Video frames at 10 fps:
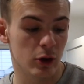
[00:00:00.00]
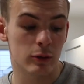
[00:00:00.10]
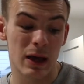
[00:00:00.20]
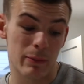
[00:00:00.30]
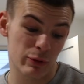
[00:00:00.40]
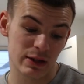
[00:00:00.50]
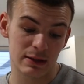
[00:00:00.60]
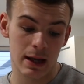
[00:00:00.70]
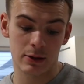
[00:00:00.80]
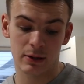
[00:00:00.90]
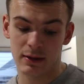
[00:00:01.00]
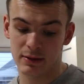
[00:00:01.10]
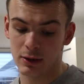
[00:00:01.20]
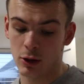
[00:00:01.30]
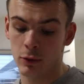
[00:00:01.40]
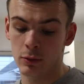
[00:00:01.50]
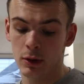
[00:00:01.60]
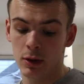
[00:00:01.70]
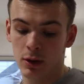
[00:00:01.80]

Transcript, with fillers: So yeah, pretty standard as they go.